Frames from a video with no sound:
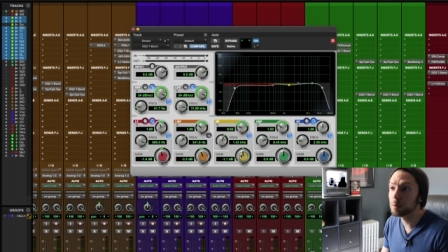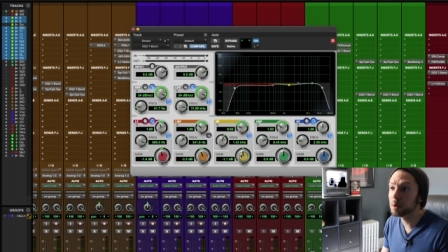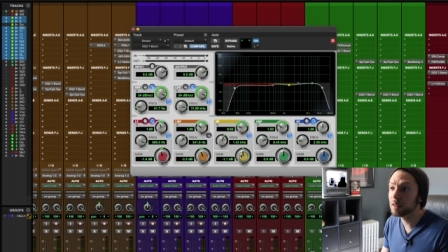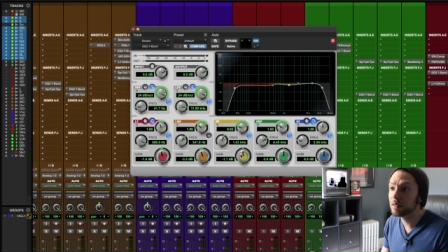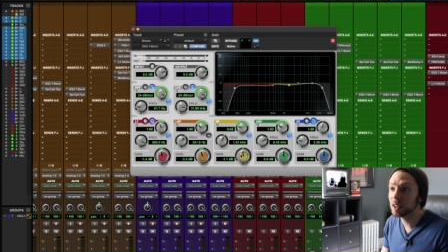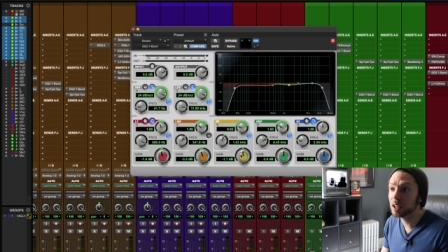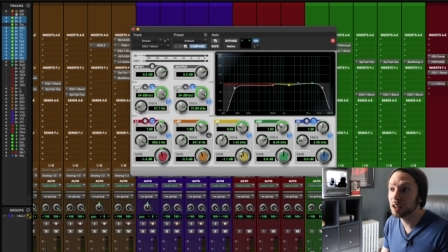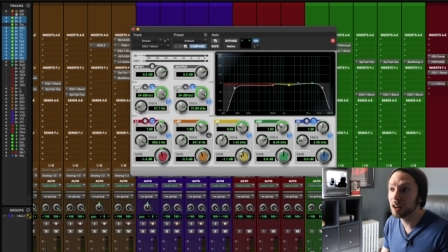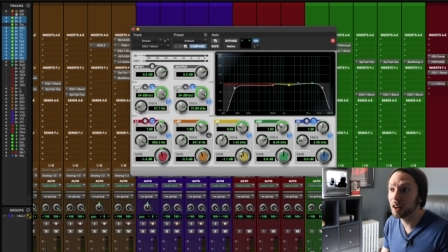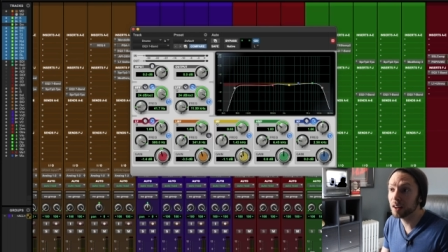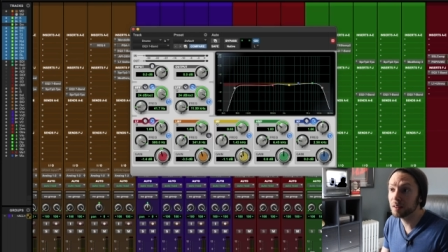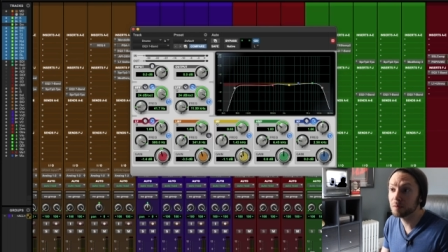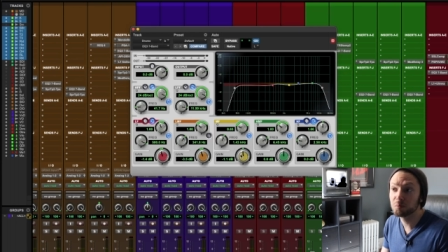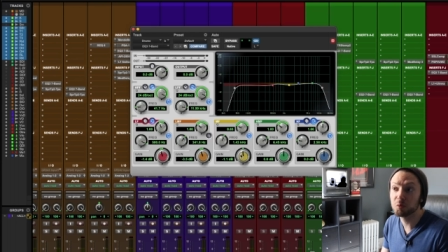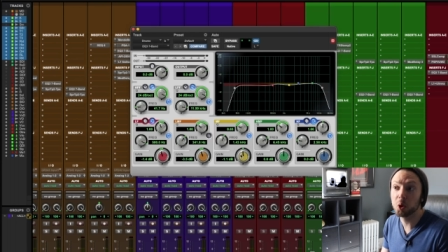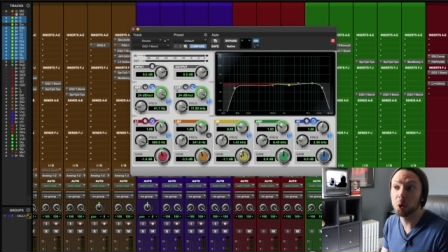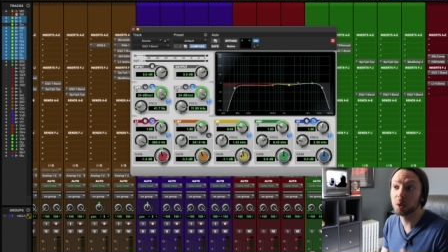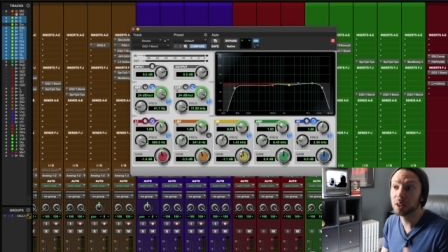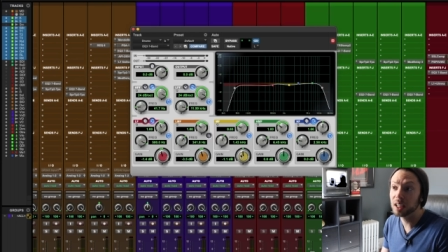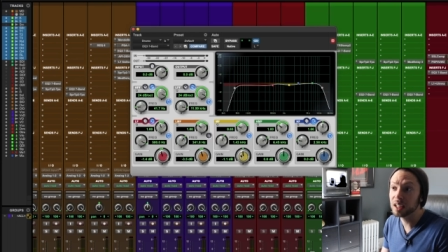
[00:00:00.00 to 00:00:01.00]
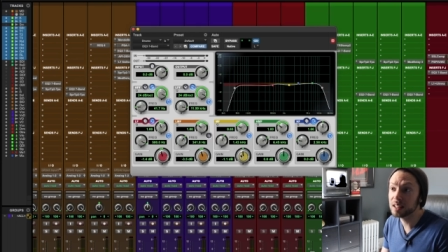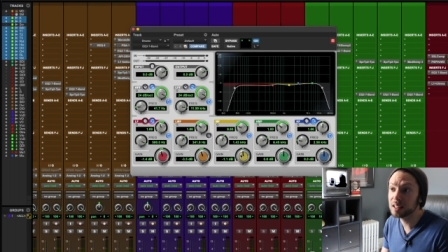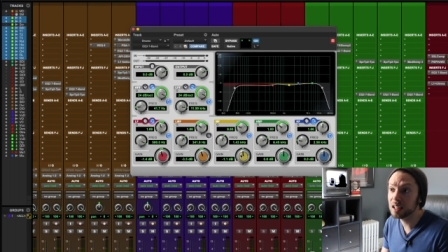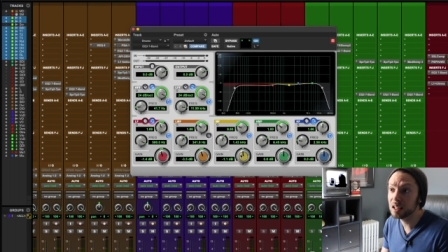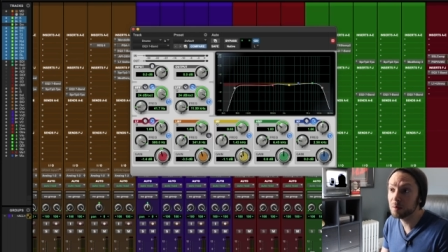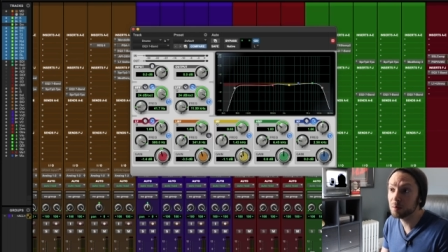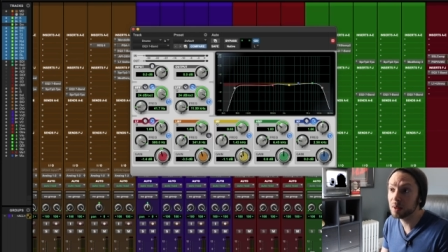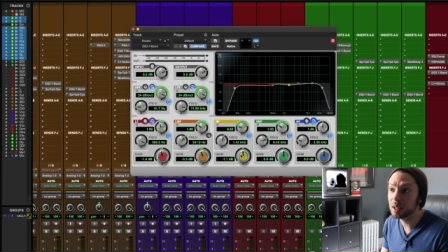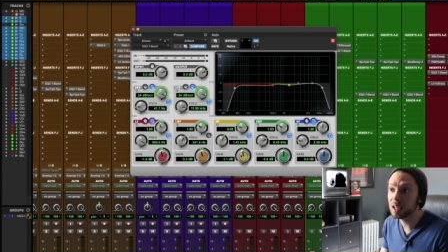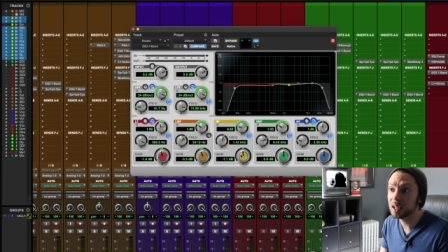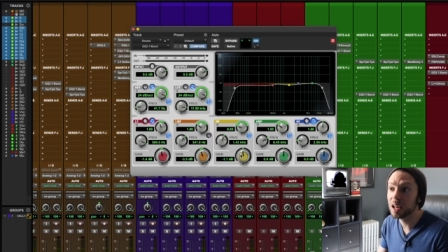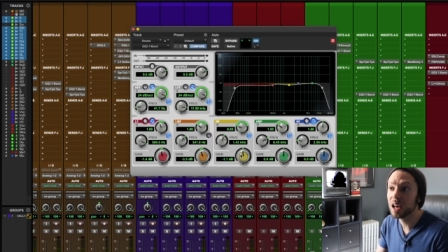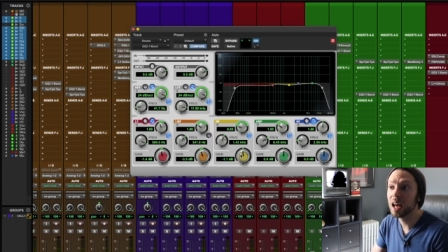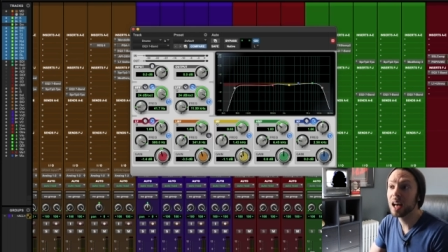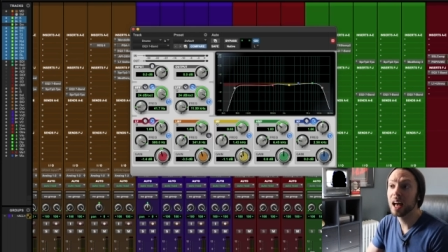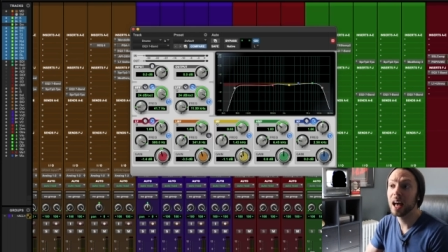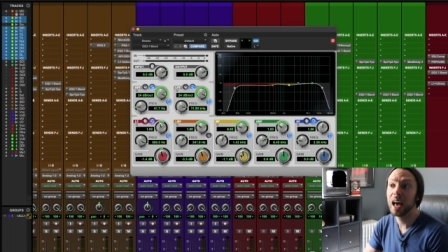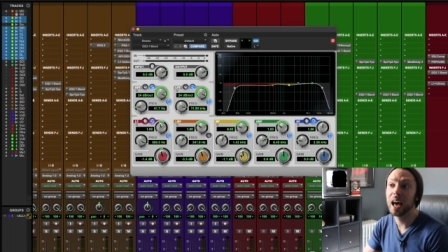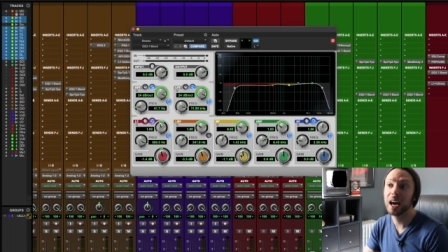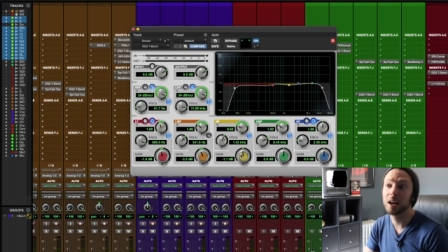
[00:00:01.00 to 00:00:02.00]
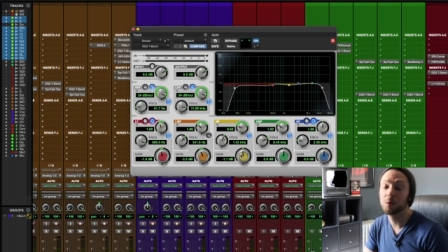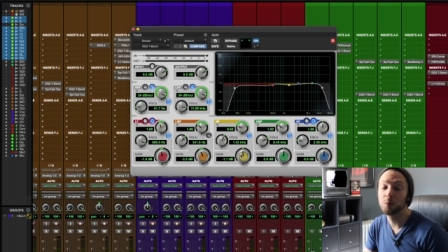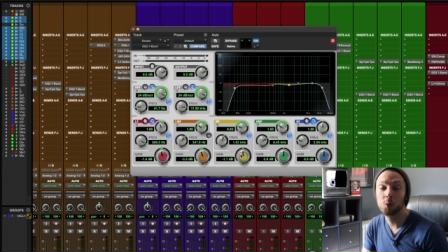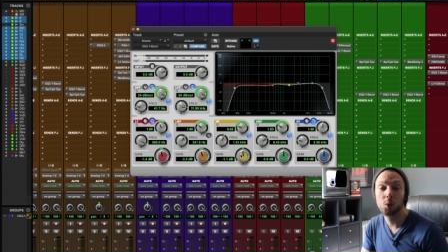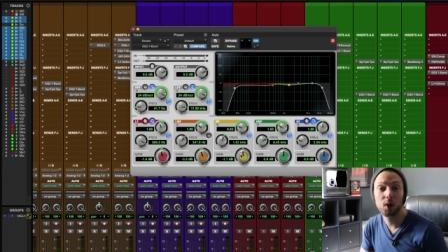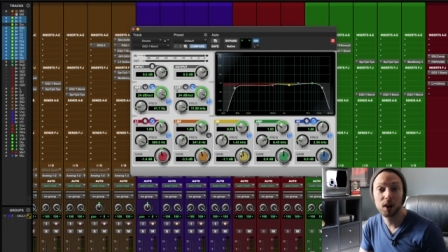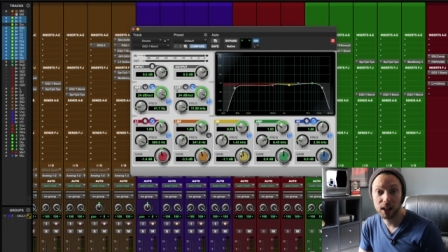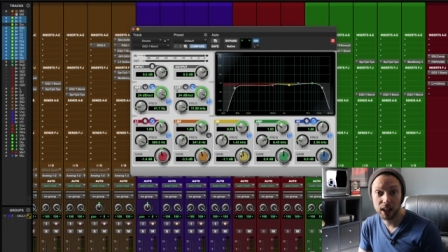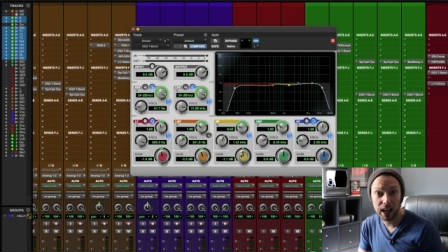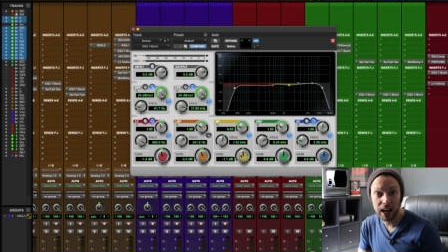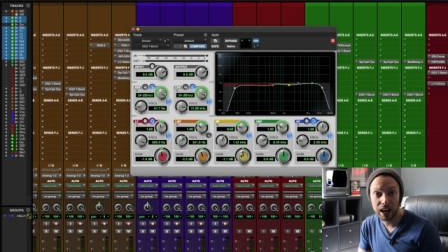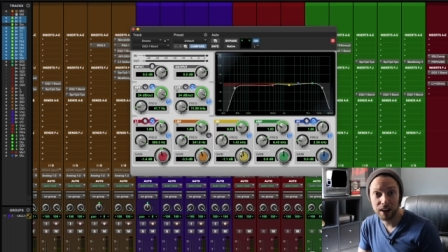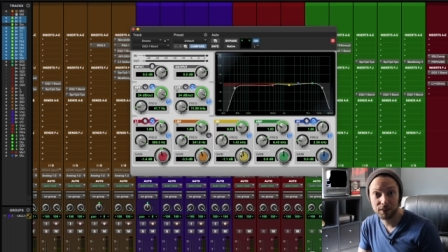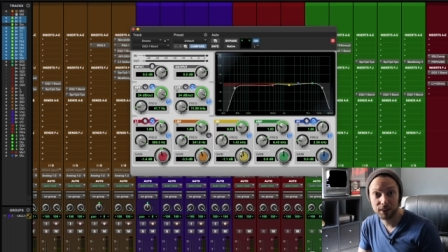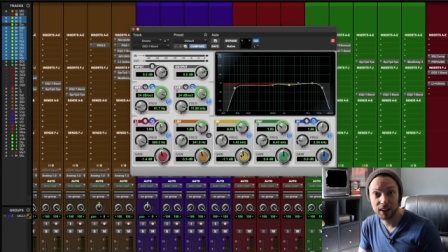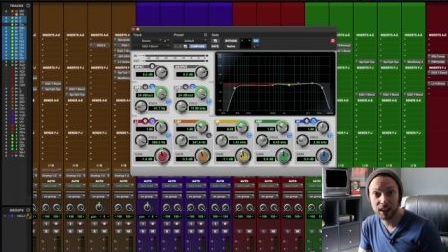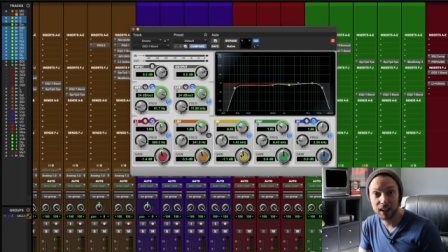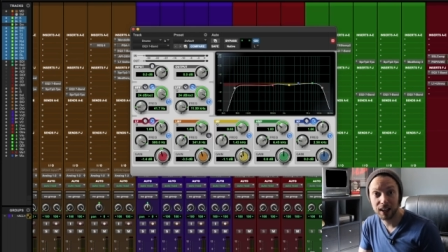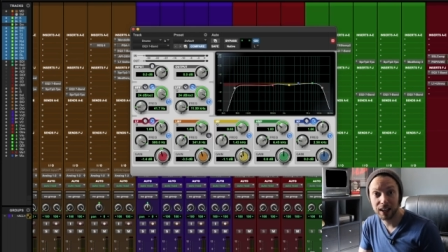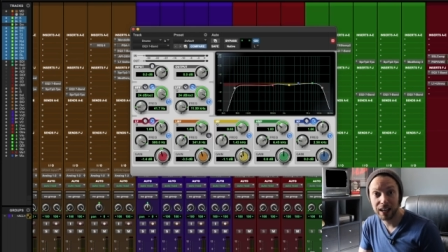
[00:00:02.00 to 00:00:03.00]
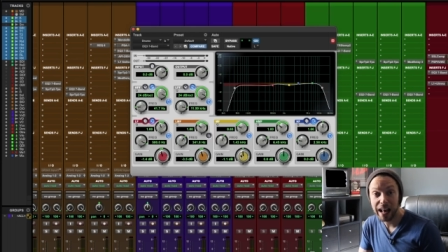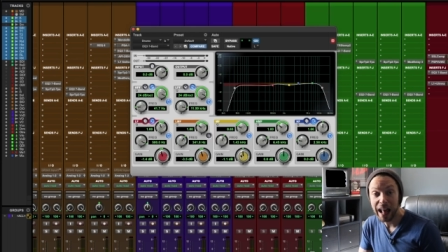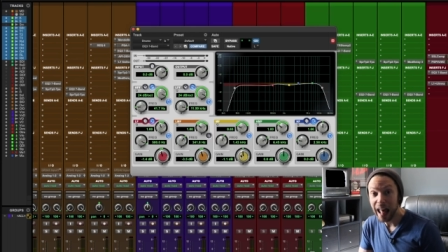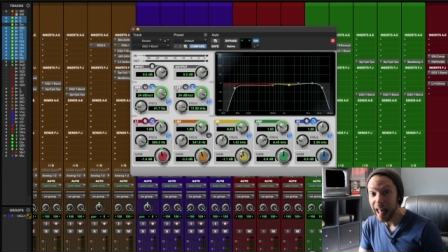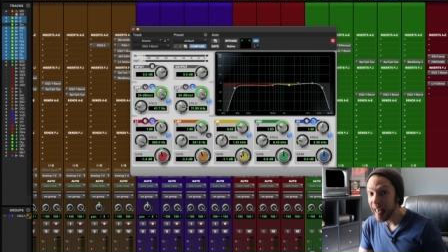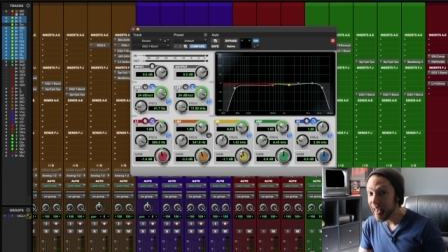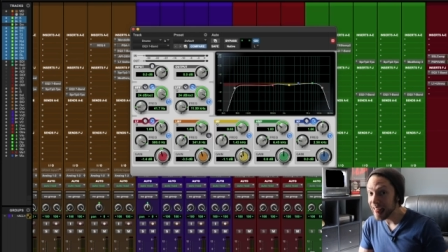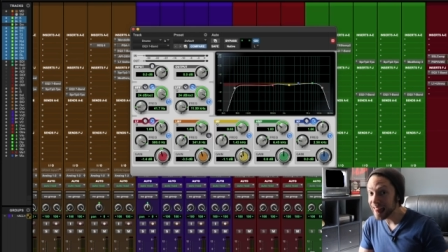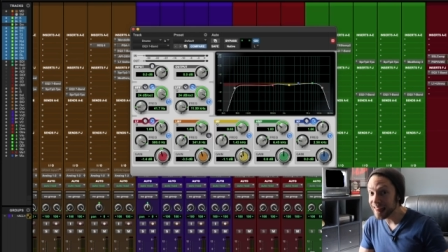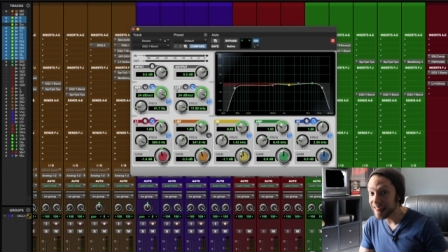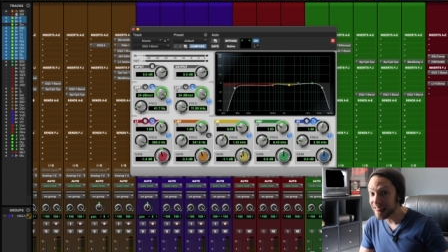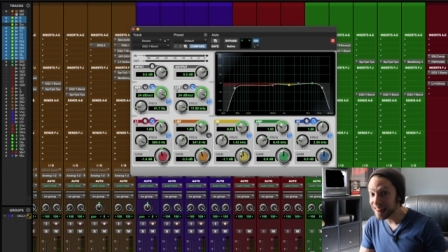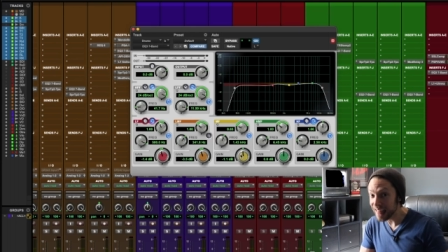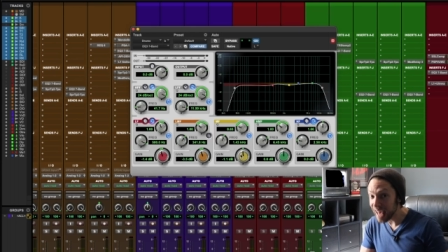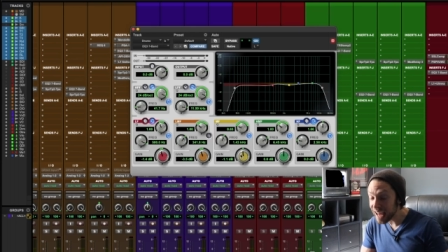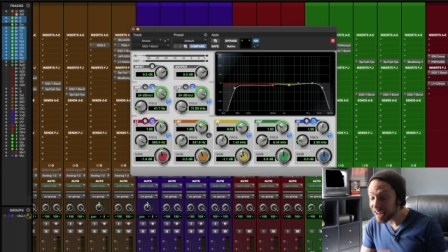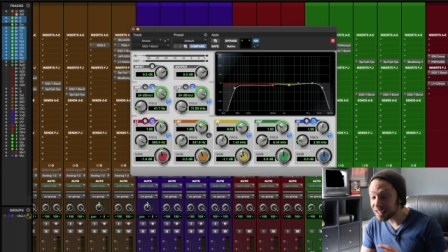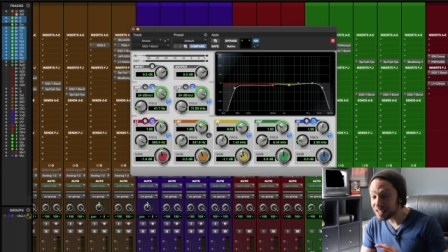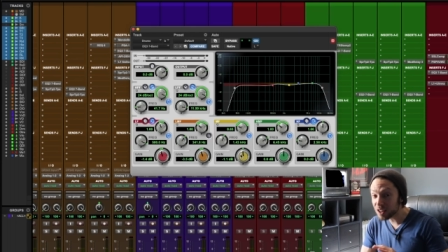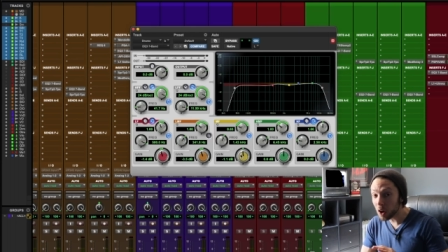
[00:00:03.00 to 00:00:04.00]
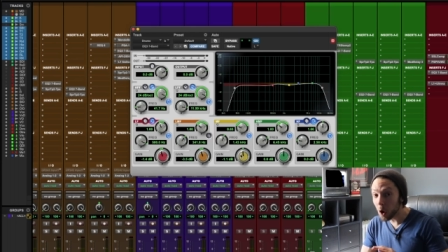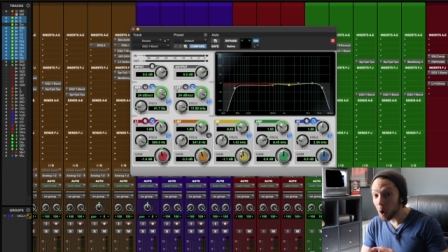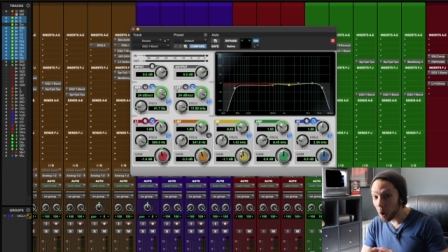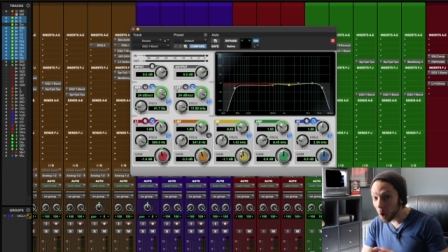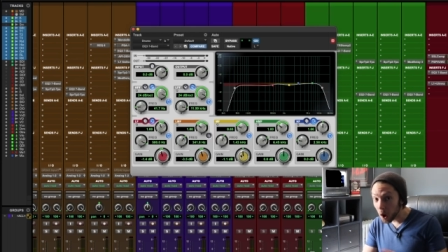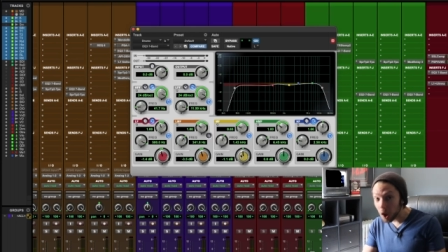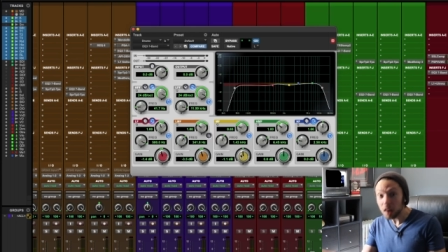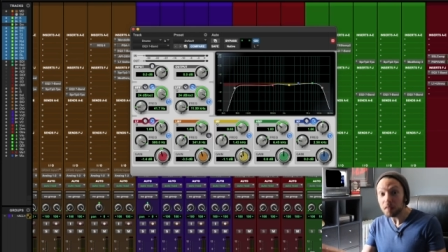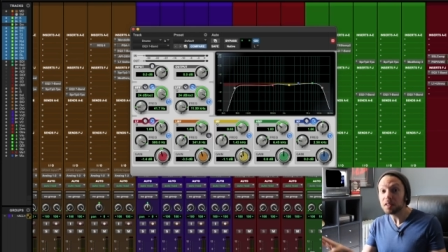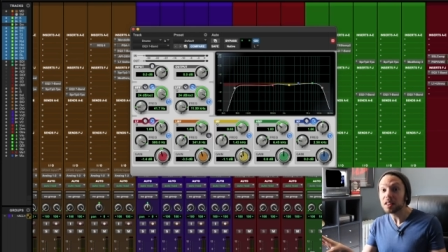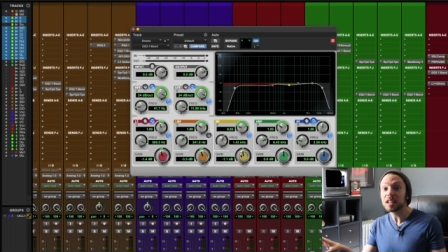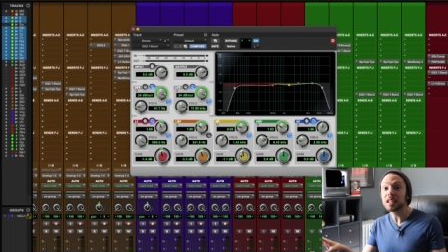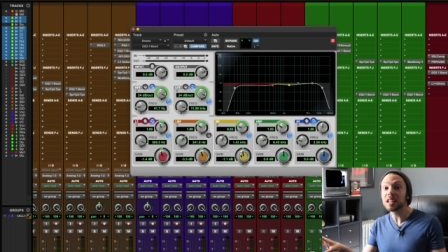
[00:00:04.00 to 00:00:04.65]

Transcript: bit of a cut, only a dB, at one and a half K. That is all of the